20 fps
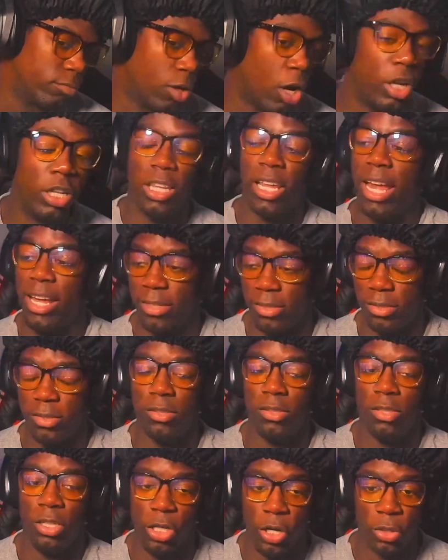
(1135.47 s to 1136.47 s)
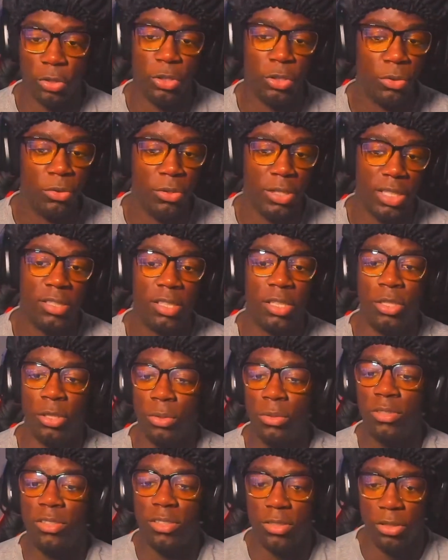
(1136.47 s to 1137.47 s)
Unless, you know, you need to
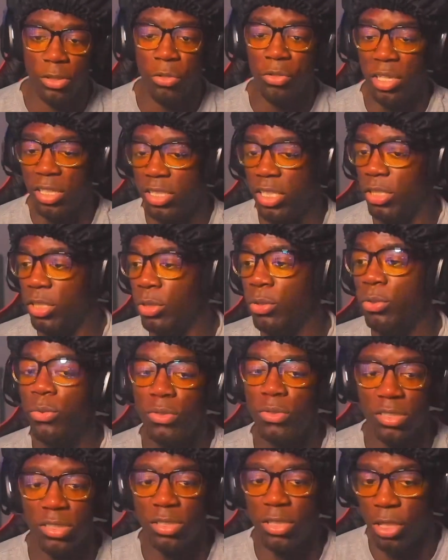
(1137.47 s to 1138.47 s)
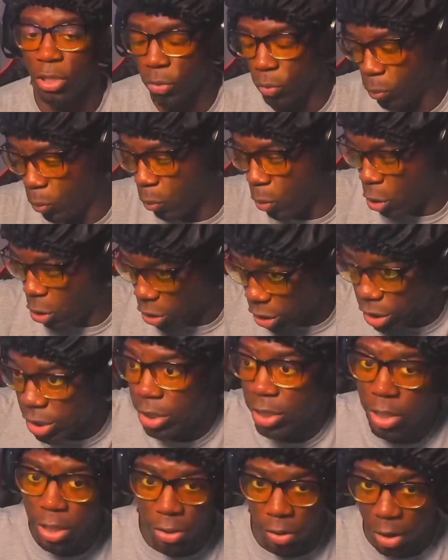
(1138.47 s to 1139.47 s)
do your work,
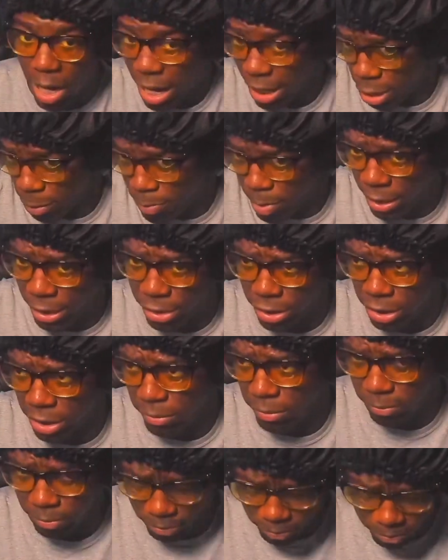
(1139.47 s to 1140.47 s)
your occupation.